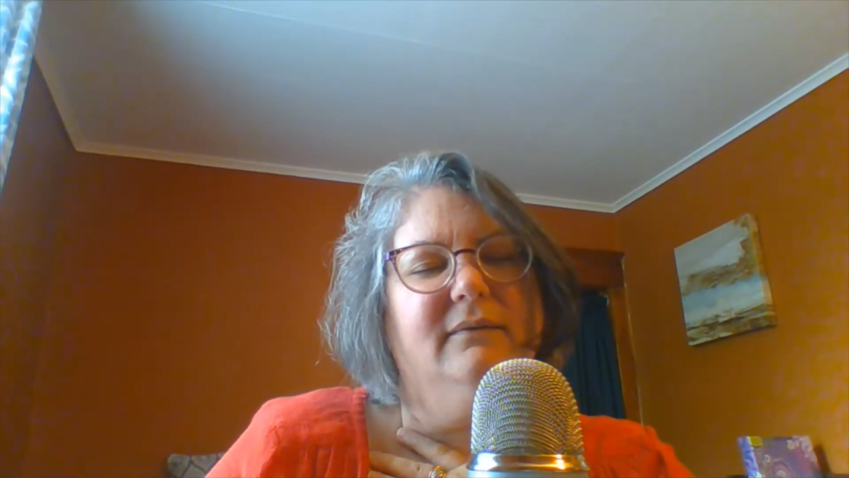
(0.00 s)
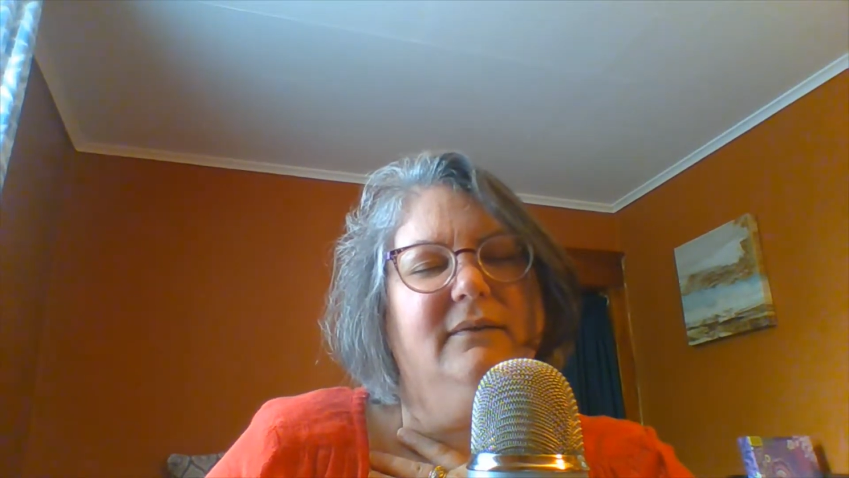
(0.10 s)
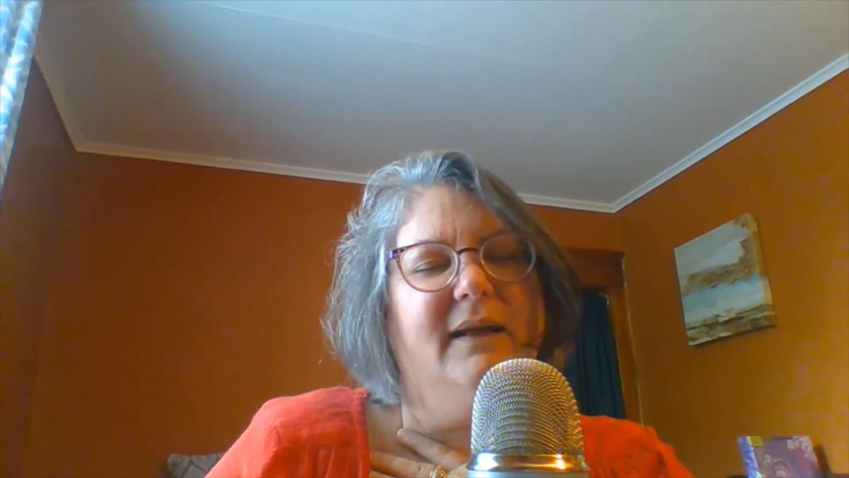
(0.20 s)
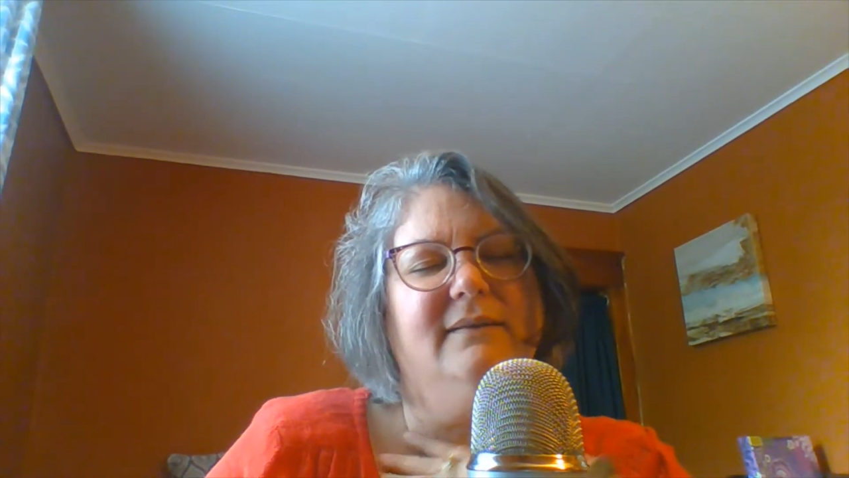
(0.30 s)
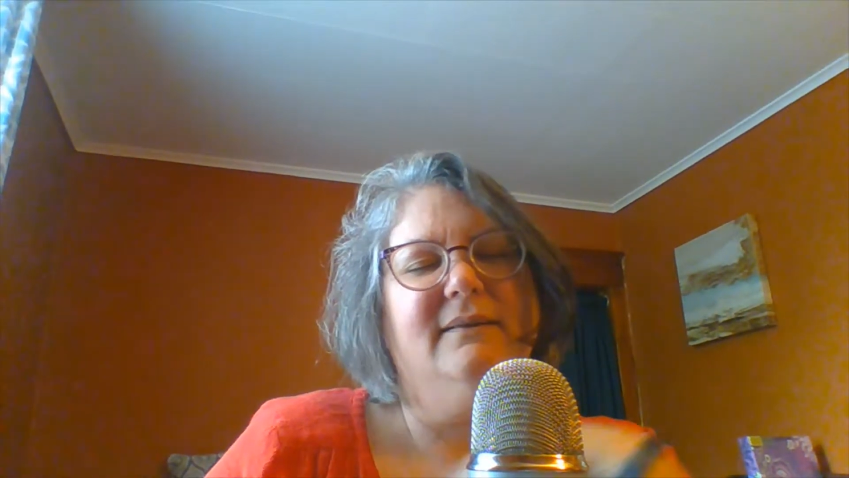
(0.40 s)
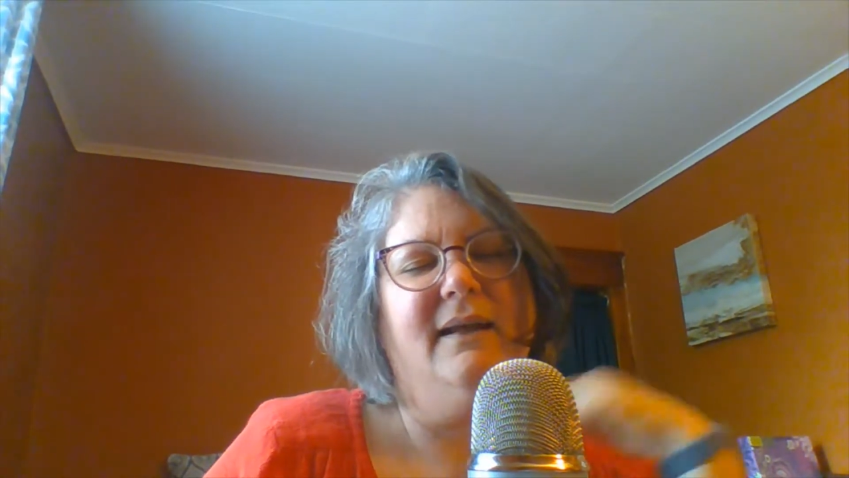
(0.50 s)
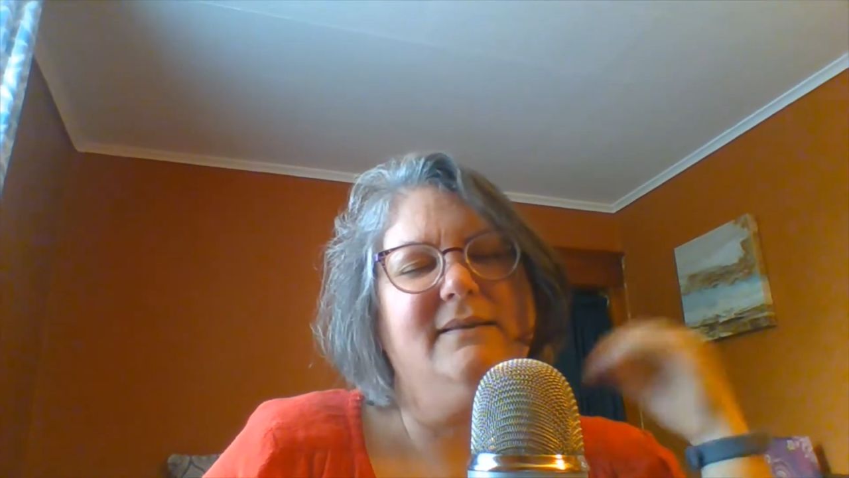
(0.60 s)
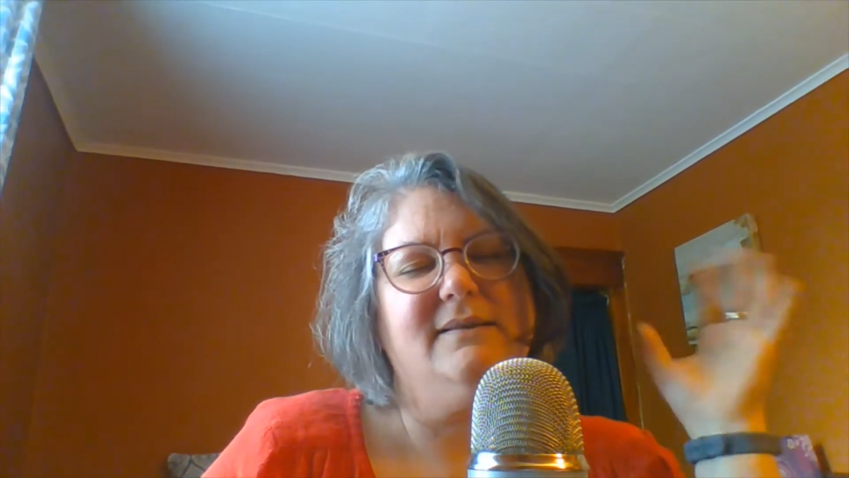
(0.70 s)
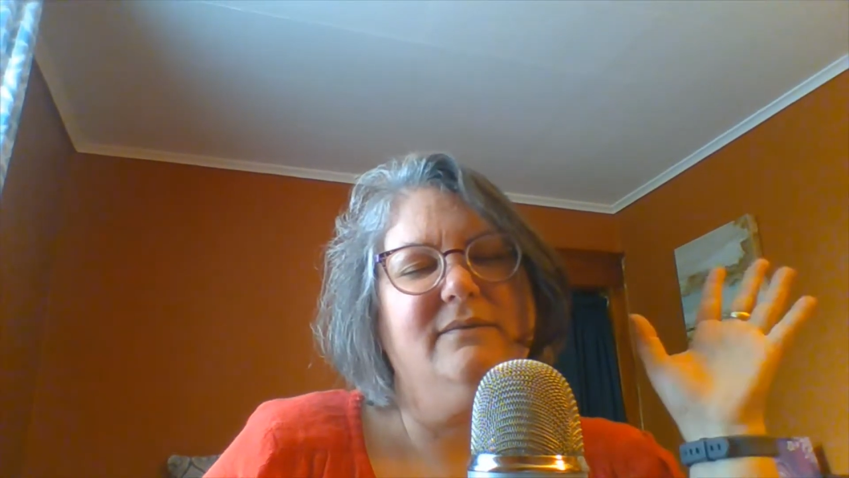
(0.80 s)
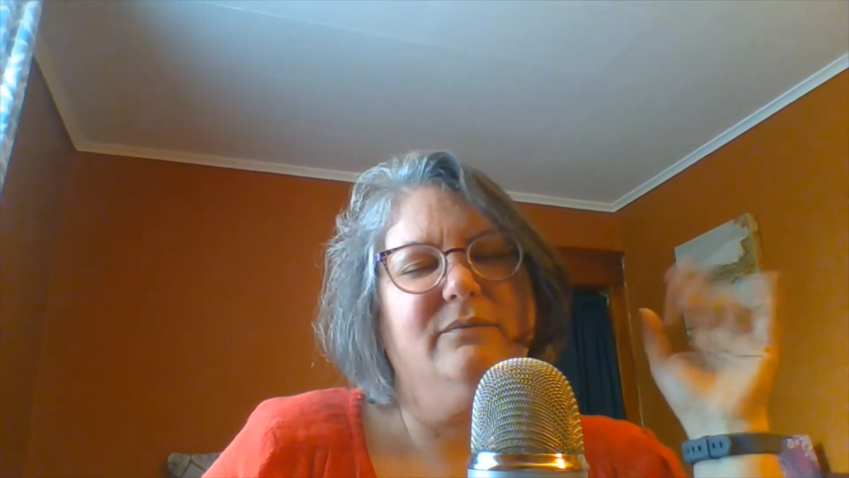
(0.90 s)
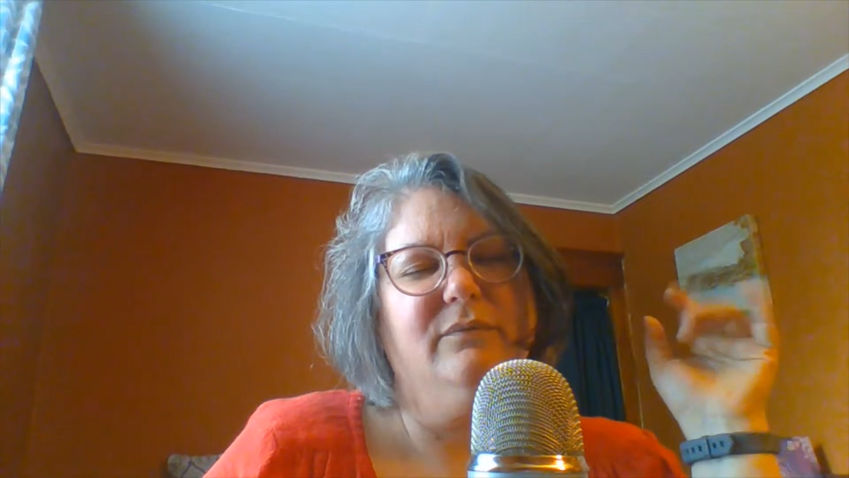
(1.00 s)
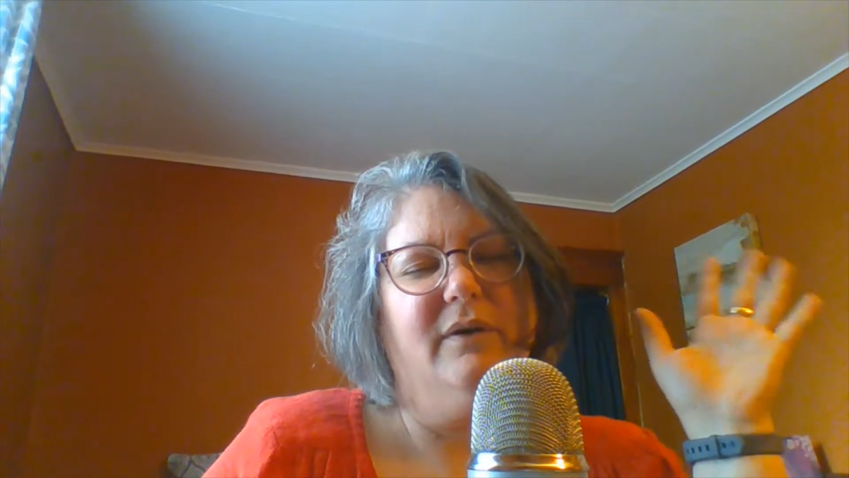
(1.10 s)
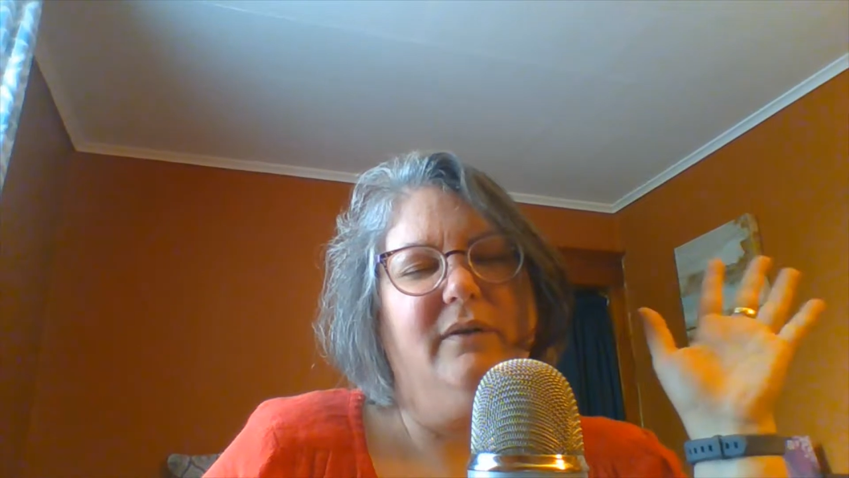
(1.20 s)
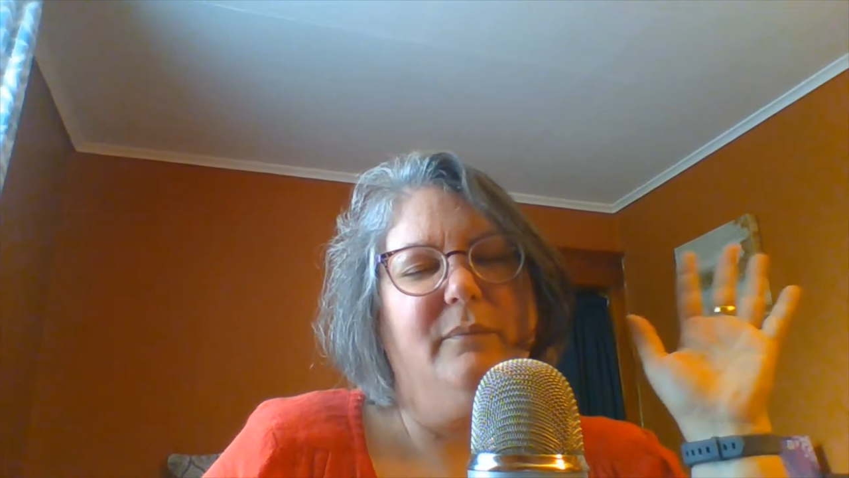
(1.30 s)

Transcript: That's one of the